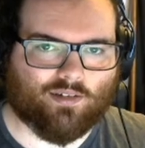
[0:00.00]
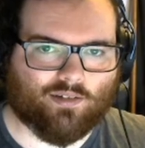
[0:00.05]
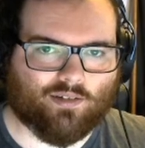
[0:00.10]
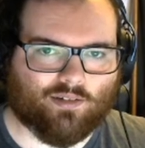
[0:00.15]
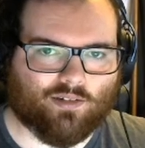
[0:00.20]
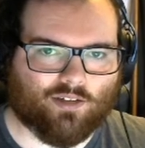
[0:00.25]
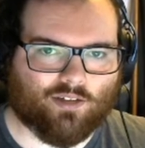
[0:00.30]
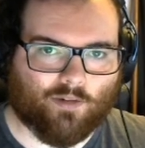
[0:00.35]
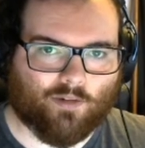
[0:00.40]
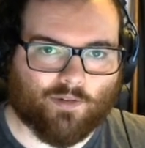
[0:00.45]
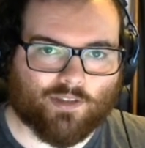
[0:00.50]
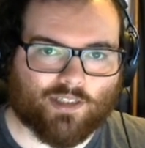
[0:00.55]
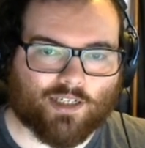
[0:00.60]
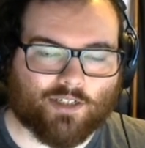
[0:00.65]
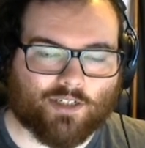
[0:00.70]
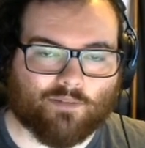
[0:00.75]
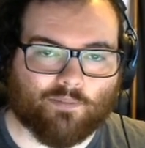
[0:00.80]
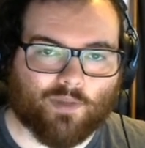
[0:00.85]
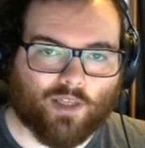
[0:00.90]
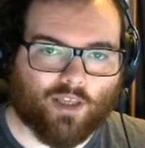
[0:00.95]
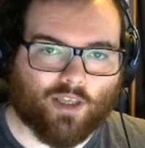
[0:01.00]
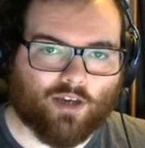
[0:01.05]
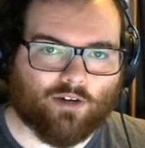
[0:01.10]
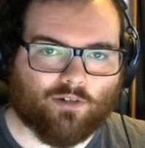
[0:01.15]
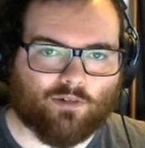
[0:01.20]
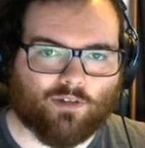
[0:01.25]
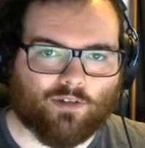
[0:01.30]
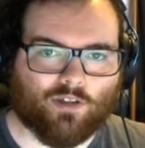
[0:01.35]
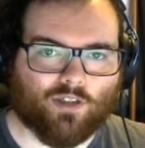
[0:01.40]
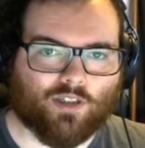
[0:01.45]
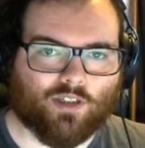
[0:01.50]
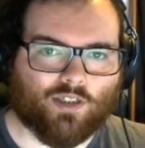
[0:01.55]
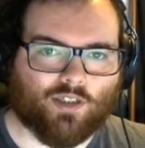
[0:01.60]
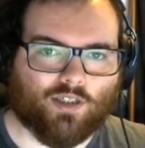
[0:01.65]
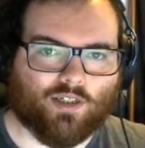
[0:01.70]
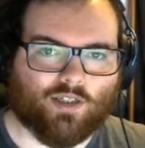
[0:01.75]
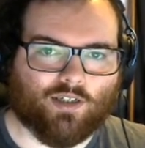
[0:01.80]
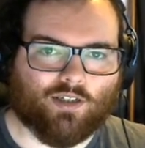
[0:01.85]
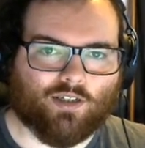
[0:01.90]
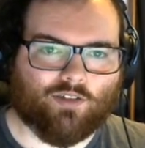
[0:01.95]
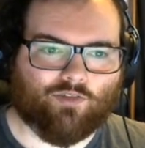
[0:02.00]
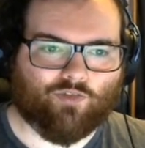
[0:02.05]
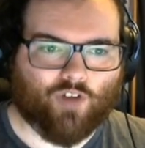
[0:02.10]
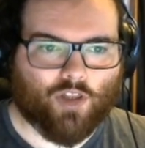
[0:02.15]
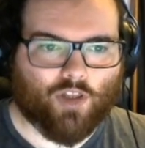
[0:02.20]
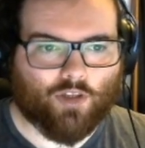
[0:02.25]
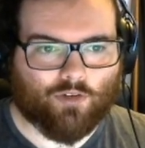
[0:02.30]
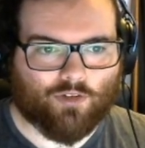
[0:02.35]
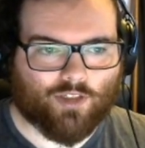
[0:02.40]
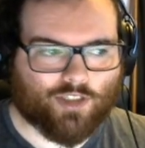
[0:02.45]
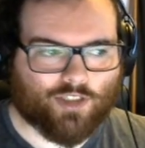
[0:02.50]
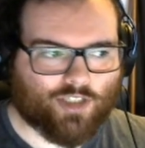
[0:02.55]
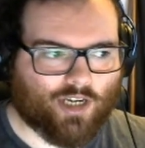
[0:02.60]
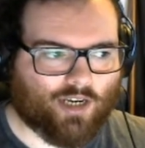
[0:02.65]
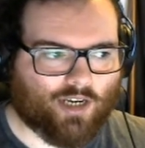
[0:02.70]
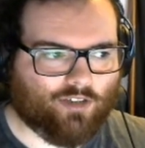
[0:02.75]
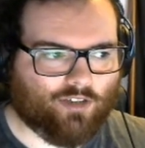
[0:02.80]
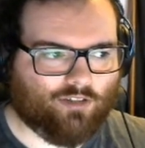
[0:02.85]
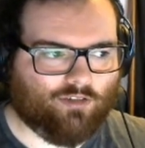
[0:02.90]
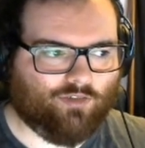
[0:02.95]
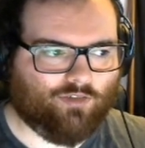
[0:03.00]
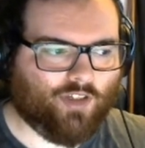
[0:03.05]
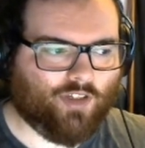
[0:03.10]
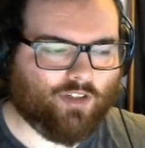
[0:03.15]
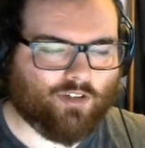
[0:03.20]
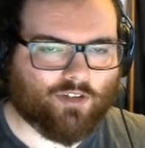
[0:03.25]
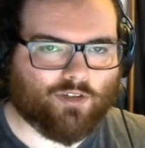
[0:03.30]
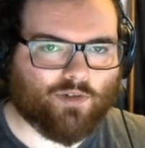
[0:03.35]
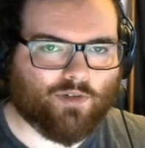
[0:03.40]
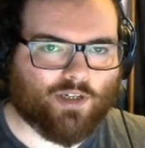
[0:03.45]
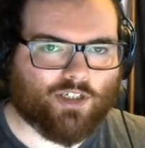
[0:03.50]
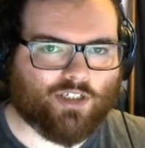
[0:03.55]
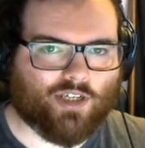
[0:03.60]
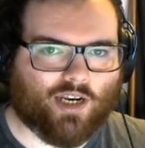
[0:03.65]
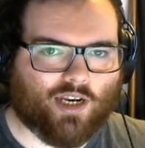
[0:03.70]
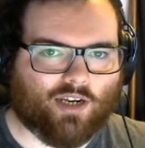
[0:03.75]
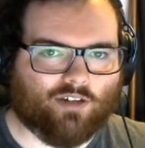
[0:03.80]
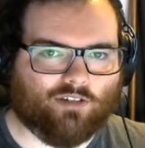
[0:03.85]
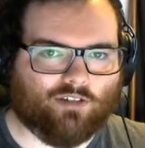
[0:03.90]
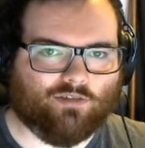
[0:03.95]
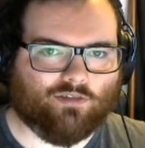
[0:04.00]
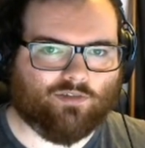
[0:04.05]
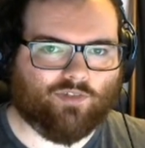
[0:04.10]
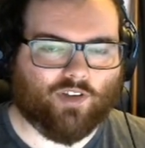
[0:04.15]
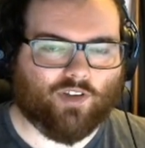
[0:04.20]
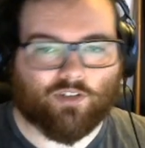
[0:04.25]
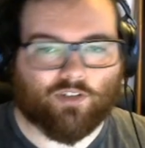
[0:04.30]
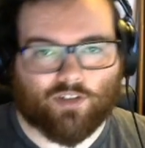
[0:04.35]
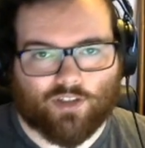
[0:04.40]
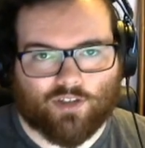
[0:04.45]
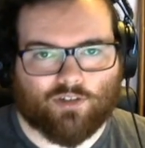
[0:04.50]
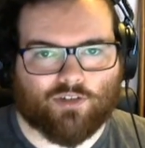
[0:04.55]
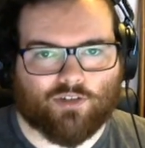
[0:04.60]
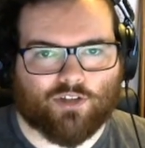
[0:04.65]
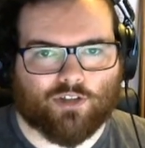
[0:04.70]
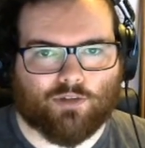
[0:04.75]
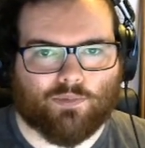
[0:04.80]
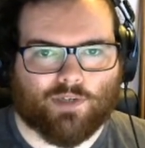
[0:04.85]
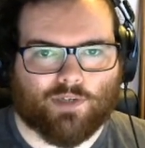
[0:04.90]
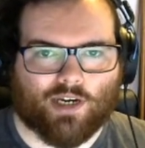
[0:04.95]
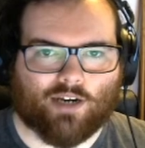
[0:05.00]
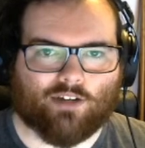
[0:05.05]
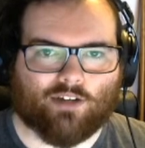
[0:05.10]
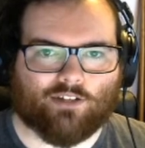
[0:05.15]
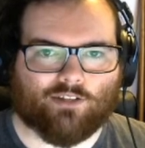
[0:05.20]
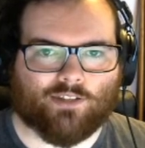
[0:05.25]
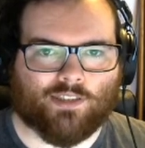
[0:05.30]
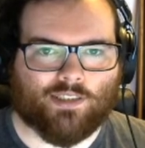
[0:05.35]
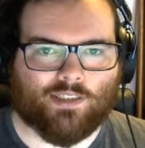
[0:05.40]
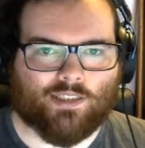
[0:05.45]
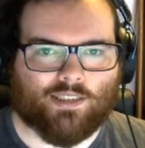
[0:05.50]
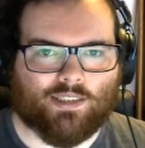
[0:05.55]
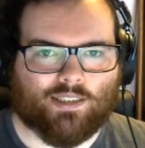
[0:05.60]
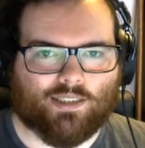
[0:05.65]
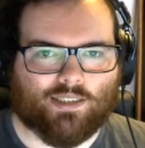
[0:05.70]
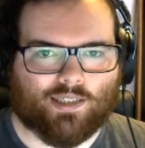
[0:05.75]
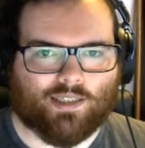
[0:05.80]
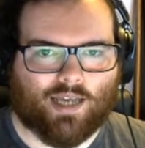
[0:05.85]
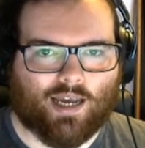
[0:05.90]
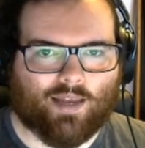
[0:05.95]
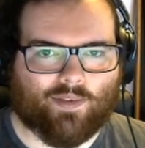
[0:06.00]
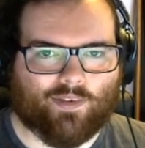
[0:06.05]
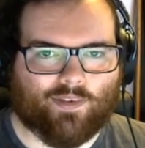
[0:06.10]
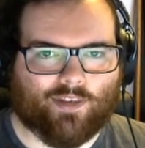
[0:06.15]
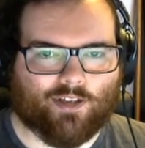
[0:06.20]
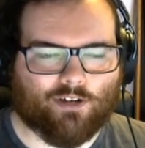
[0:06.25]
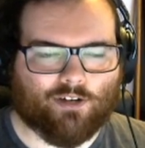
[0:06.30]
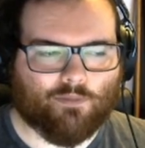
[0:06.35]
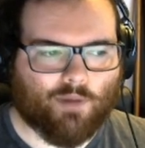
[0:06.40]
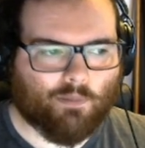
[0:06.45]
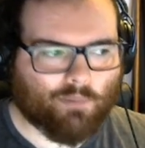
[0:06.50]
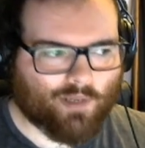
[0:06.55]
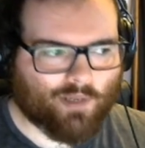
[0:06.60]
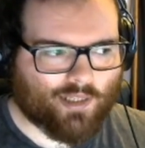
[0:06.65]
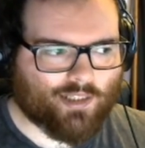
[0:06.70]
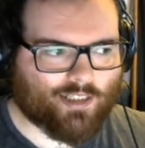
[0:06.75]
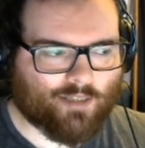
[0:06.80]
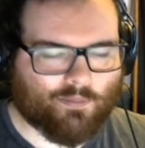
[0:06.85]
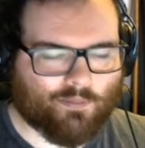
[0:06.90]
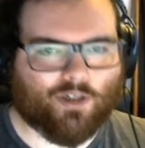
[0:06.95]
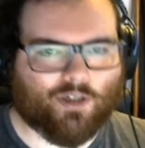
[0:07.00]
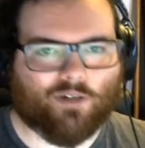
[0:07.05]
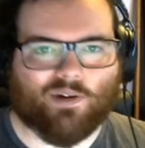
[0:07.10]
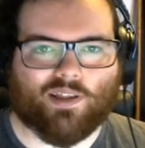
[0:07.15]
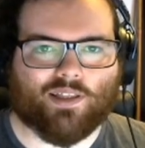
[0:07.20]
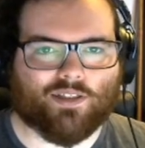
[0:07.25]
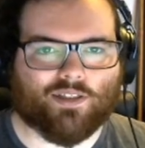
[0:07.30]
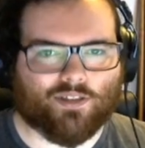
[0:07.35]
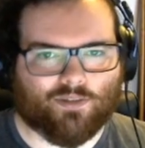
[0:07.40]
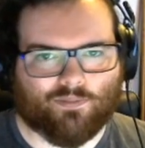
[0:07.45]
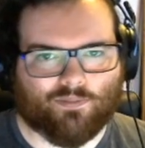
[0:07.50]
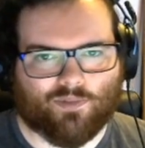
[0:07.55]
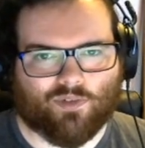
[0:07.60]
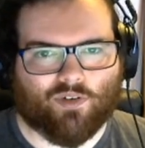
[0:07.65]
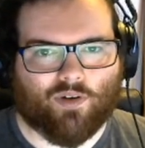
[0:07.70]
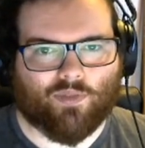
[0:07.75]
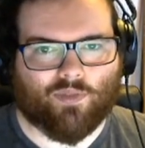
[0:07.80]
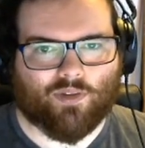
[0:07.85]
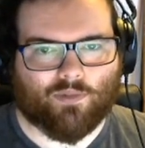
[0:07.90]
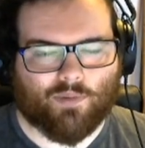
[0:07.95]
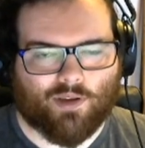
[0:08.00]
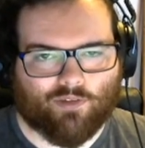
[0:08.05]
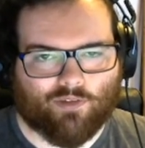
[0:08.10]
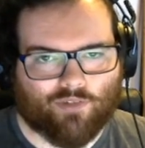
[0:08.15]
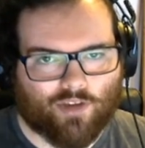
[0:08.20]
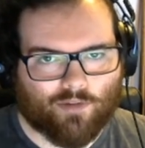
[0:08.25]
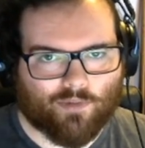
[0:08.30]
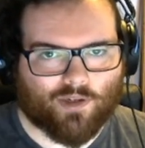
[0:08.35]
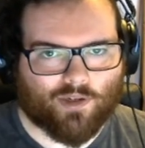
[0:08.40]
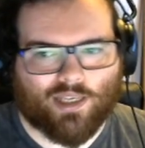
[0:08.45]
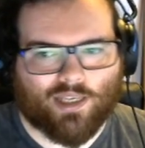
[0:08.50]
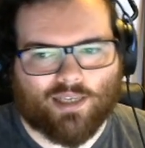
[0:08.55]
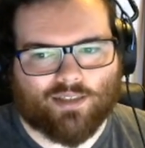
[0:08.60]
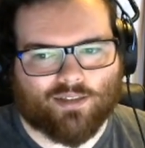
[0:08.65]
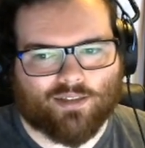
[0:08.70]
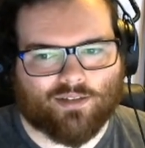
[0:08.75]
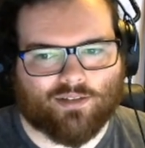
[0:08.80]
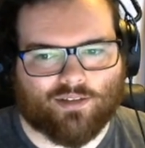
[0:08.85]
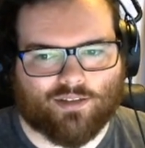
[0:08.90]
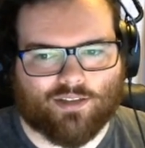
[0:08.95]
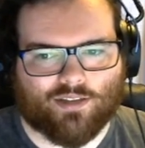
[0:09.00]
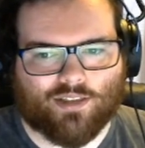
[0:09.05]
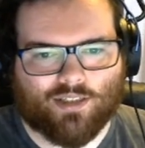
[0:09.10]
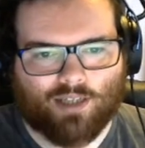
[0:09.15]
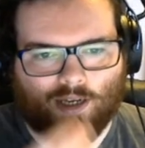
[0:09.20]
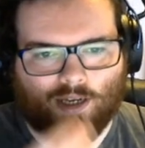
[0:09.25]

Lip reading: comment section below. Follow the channel, follow the Twitch channel, follow the YouTube channel, and there'll be plenty more where this comes from. There'll be a few more lessons.